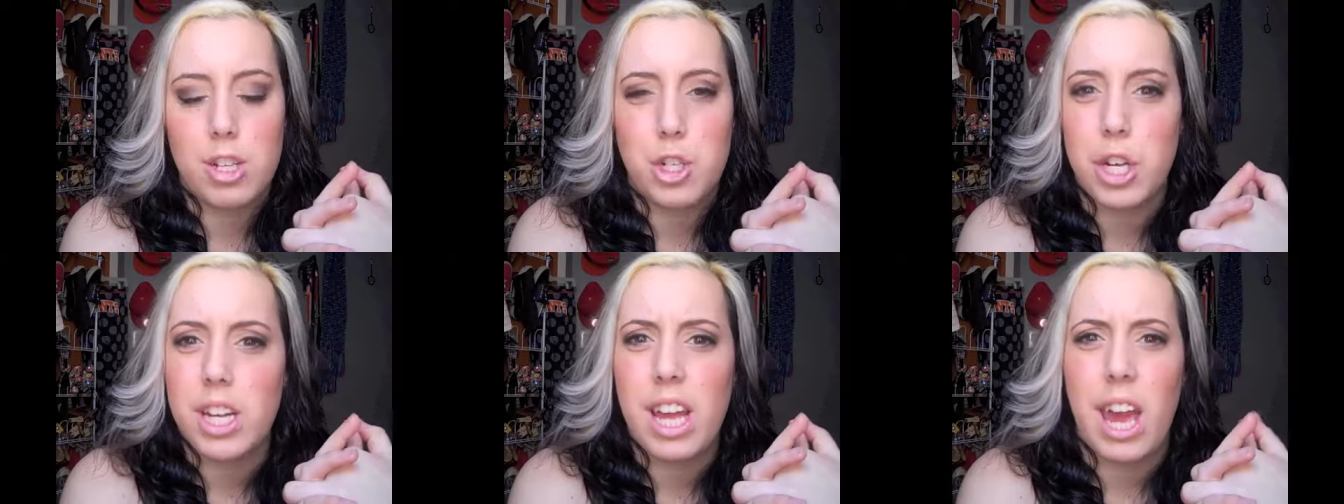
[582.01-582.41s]

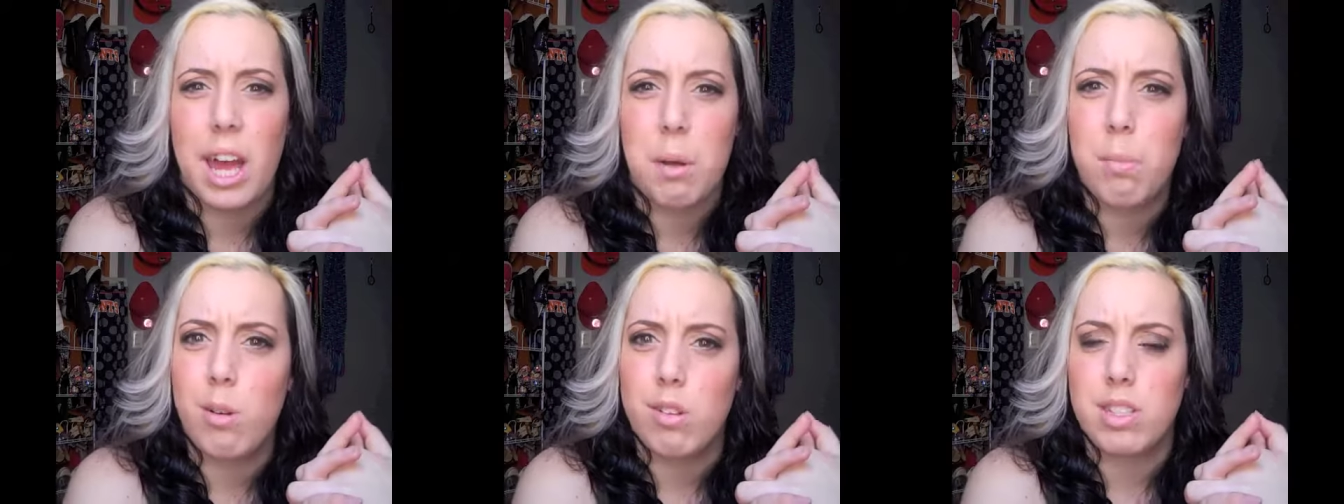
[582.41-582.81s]
treat
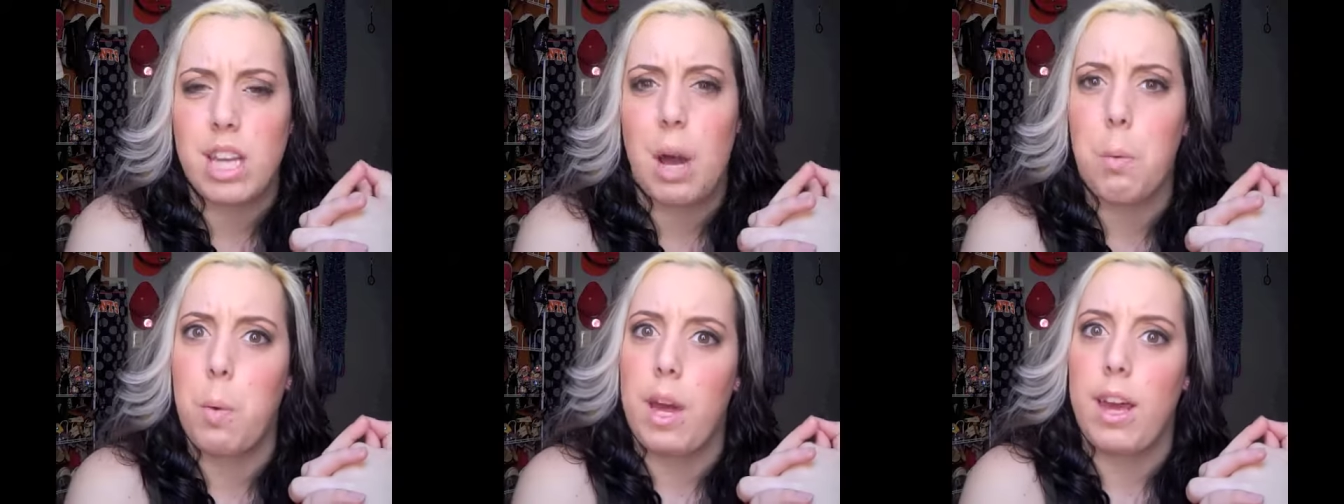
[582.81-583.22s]
animals
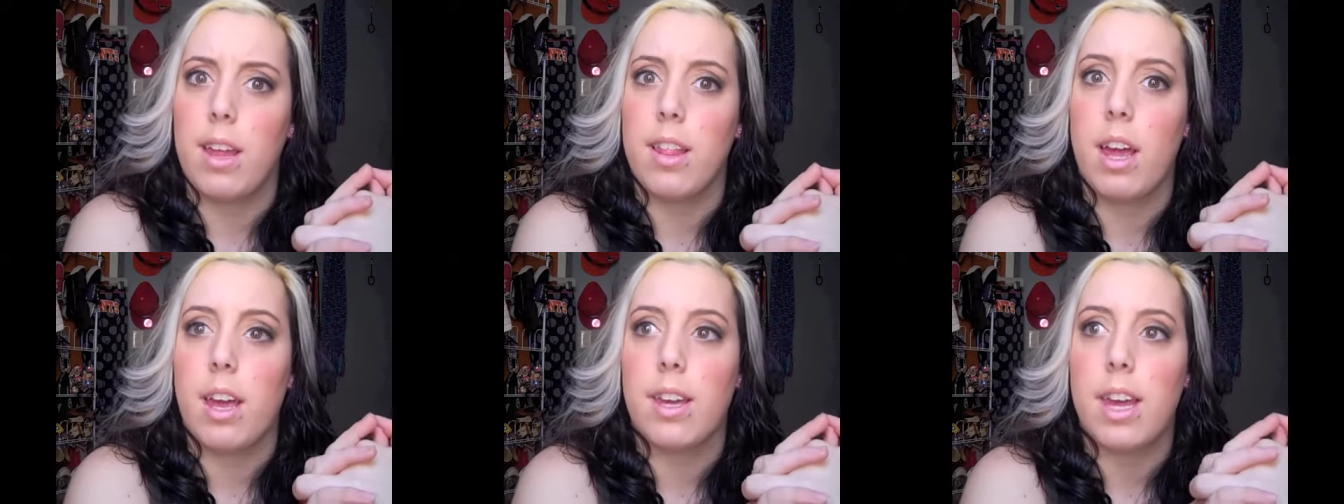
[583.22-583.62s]
that way.
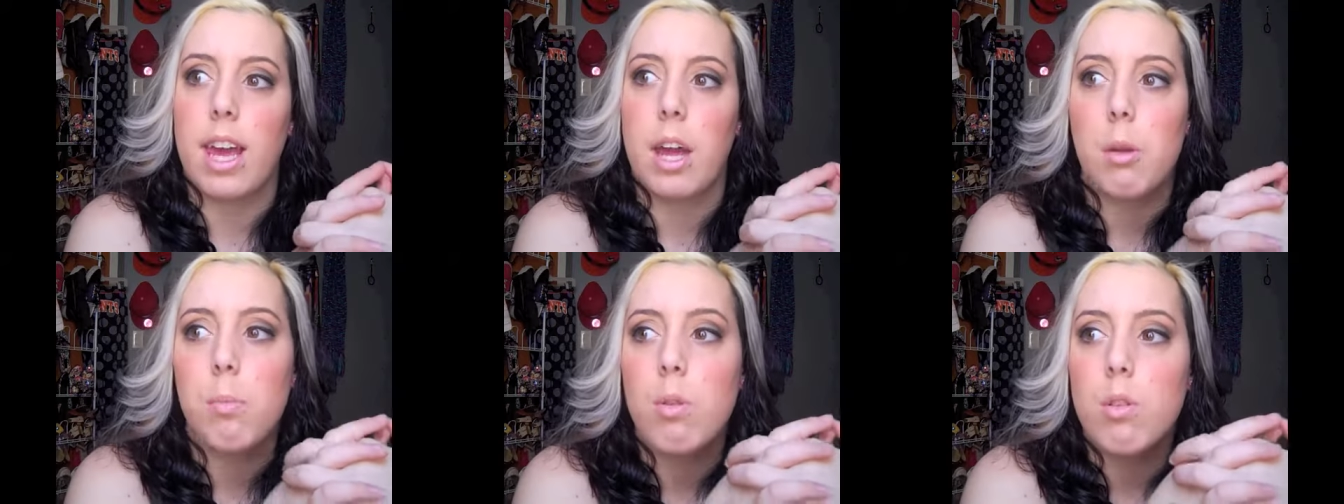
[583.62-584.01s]
Like,
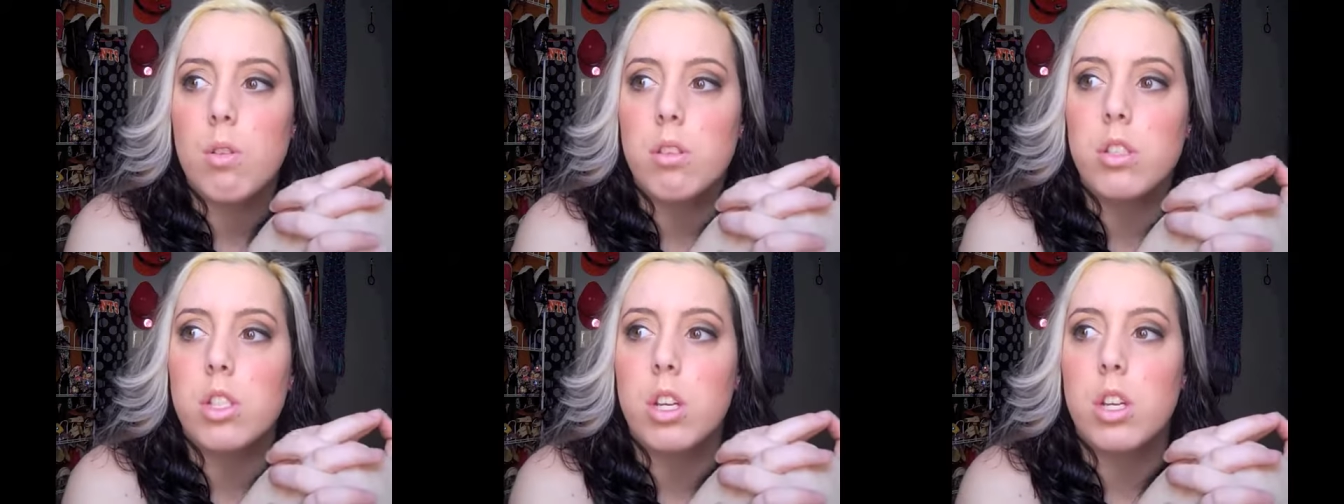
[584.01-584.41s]

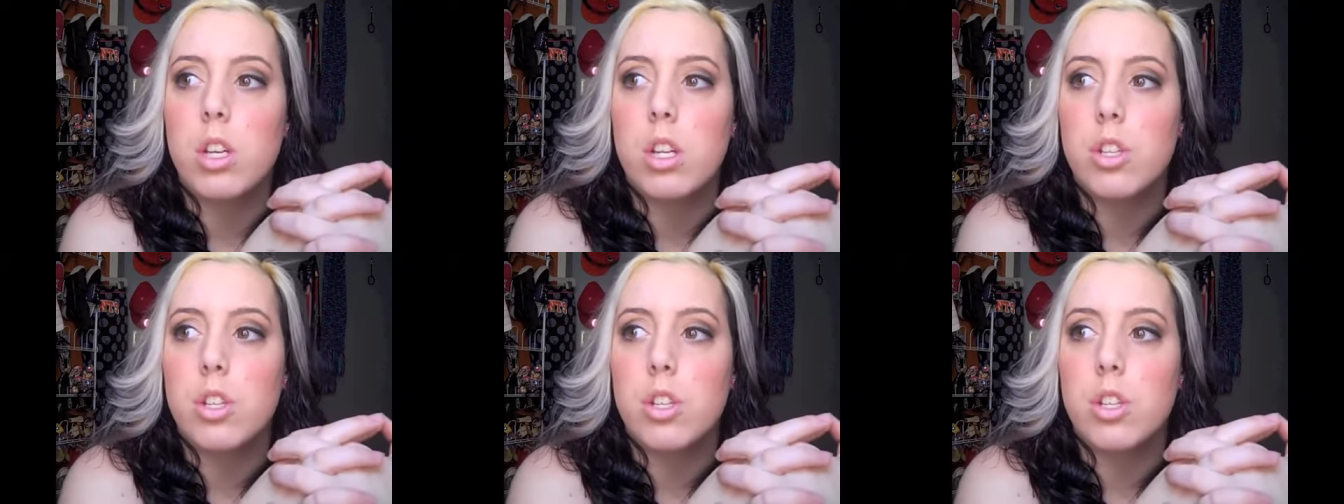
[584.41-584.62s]
animals